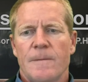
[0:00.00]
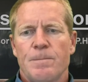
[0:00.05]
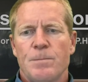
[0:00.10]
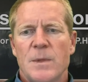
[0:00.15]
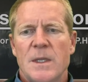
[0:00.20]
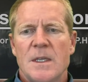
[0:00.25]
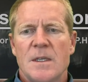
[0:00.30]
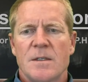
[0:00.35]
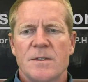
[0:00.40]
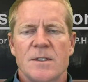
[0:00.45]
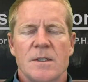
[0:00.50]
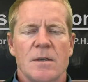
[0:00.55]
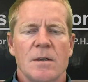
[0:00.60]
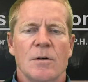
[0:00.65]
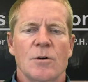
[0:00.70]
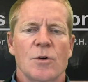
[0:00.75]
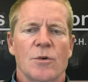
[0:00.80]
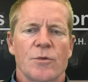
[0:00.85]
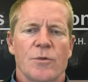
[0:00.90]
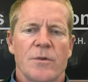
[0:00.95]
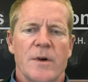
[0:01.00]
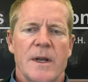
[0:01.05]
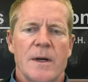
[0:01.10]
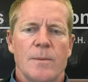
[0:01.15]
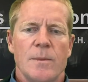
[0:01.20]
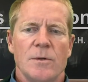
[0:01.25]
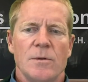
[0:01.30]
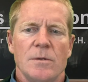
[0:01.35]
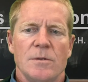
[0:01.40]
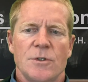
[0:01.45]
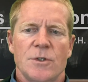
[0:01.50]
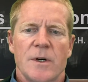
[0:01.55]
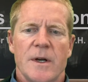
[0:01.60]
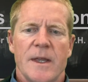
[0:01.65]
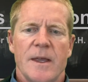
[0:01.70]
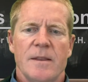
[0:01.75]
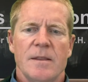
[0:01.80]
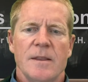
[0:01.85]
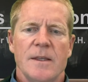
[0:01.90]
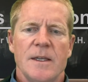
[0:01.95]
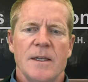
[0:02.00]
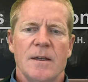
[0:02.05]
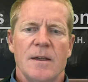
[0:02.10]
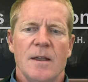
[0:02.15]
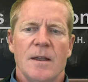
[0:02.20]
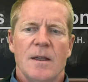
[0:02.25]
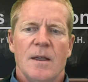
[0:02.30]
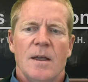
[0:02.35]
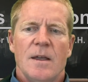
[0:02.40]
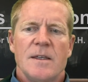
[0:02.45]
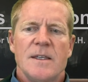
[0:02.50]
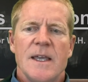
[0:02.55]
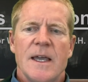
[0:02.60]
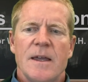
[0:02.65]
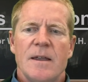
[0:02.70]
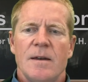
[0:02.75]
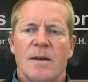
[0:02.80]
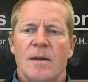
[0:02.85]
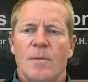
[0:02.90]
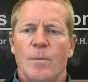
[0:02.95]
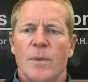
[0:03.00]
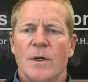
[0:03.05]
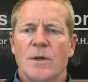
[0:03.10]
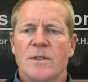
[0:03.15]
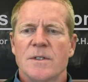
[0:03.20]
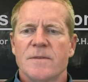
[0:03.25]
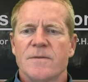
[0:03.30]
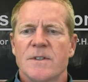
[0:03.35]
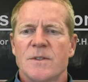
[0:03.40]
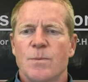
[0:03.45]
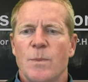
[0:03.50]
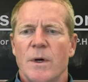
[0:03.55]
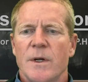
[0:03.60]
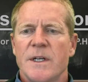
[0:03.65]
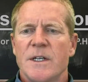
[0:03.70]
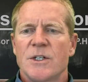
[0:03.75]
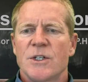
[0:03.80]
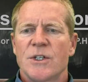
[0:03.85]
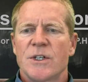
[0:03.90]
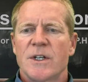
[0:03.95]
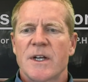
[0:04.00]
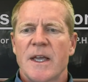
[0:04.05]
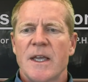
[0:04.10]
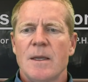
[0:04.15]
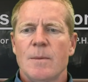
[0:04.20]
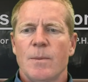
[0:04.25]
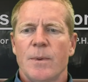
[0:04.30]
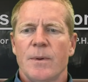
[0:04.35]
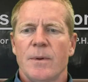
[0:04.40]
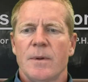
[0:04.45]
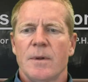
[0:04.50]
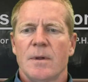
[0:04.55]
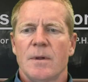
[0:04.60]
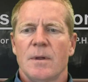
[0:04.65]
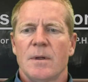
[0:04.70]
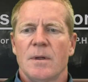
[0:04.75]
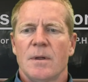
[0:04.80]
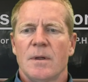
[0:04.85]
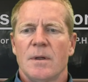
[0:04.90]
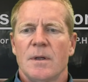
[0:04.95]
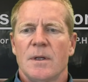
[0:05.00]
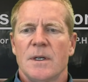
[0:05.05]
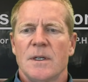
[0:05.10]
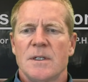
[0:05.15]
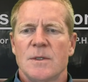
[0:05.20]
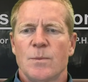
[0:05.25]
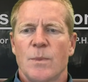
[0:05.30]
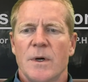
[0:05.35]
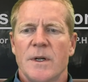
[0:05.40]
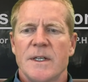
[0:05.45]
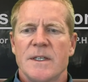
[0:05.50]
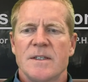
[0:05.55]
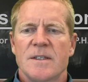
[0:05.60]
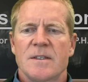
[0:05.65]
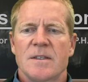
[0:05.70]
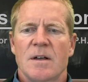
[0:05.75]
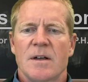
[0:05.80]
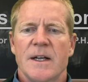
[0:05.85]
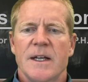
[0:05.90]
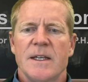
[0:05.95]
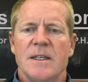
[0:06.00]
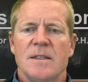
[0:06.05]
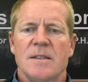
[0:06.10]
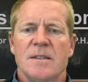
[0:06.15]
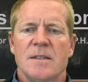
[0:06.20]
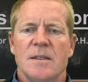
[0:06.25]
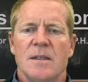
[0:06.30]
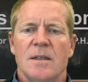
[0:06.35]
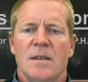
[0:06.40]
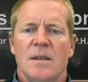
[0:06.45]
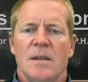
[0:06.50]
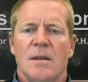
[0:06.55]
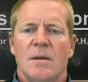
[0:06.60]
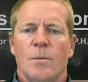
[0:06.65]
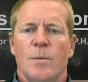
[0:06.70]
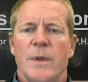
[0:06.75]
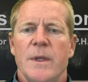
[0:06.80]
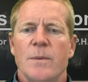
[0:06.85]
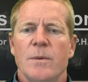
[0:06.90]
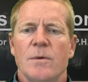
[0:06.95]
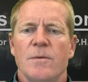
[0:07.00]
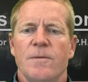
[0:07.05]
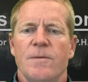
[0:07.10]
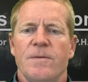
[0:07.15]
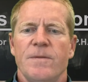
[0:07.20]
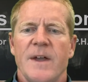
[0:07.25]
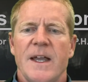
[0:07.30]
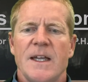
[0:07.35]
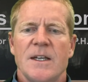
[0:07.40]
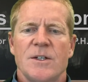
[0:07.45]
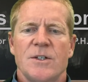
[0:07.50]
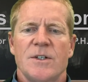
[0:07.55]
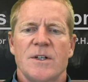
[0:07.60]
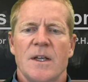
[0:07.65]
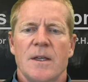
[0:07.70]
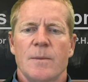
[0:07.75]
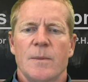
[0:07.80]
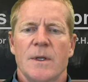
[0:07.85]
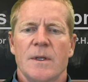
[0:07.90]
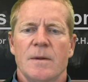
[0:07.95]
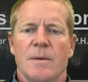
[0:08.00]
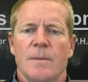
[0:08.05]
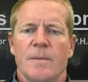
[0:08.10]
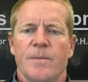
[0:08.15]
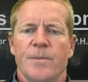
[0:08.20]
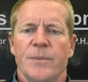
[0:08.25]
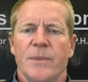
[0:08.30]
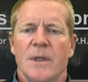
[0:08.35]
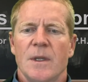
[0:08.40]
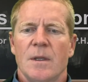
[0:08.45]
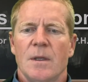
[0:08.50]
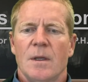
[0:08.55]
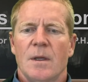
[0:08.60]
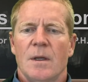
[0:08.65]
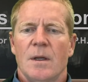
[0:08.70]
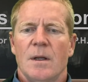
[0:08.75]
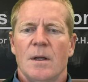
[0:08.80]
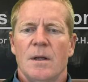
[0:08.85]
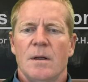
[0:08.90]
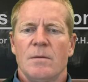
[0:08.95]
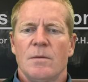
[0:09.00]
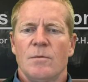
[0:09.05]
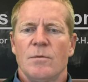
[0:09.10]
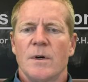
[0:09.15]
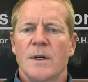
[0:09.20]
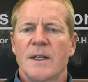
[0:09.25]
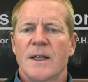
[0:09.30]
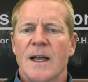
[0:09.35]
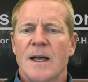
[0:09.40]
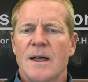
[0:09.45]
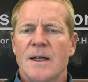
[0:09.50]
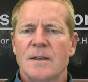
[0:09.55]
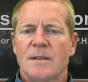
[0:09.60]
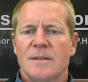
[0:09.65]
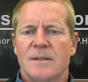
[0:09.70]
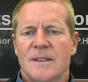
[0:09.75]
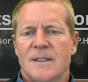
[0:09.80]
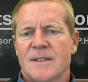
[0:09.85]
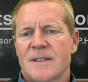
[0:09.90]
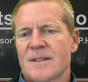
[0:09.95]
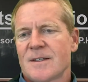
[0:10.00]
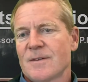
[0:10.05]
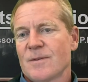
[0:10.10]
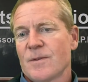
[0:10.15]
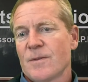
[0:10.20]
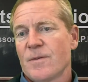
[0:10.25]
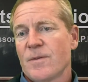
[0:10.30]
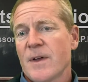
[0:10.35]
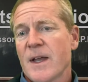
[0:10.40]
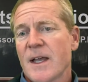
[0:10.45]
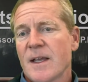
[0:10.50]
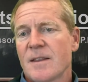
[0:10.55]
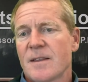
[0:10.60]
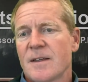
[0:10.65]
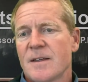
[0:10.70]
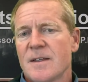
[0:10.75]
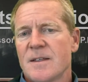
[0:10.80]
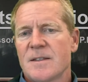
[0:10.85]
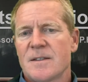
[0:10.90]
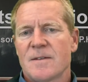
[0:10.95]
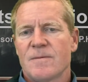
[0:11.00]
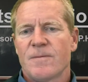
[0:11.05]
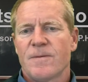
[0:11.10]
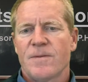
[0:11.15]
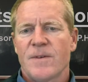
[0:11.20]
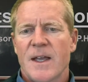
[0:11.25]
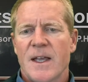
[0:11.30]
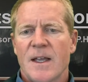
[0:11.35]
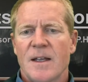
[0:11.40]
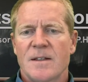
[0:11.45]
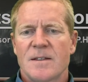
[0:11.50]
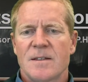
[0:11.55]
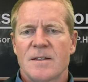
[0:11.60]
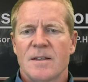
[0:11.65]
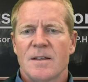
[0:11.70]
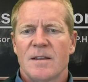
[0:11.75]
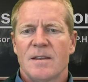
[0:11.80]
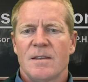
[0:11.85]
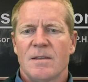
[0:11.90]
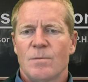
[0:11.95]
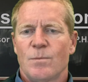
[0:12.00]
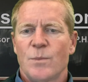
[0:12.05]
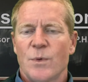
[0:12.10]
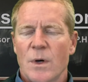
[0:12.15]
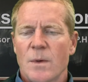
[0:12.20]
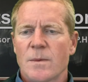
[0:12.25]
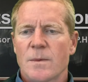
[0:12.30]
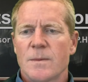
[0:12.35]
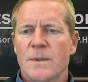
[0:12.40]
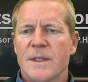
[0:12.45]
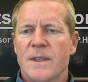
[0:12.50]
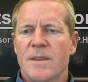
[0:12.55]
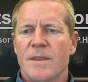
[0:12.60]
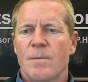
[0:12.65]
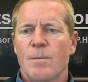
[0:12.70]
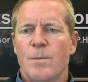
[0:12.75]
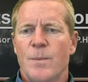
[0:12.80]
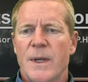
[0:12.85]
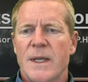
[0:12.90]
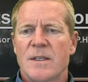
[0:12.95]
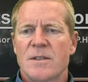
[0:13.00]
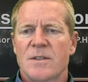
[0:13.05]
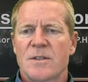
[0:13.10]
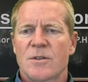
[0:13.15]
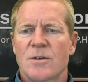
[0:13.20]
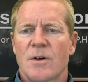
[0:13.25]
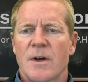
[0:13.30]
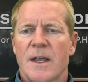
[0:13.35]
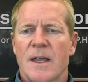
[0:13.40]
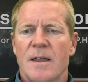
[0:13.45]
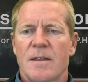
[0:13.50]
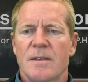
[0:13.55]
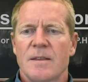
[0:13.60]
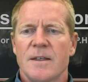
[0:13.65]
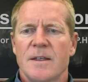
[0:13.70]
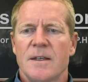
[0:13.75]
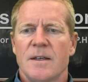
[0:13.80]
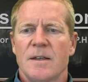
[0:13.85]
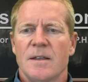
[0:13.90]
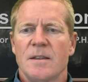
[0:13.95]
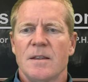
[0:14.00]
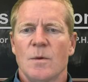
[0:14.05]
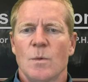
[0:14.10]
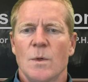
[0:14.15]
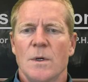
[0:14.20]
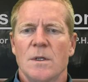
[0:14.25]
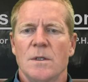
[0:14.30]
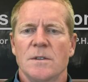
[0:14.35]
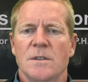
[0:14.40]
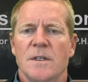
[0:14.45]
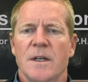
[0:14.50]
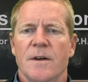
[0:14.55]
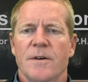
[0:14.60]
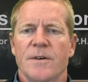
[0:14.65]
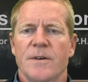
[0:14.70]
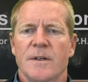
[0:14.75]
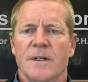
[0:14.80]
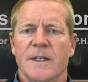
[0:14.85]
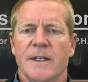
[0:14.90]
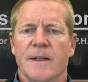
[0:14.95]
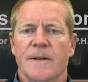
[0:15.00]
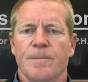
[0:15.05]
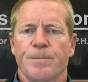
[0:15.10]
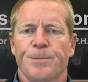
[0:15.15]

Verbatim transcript: he is an incredible triathlete, yet, because of his body shape and his body size, people fat shame him, regardless of the fact that he is, in fact, probably the best triathlete in the world currently.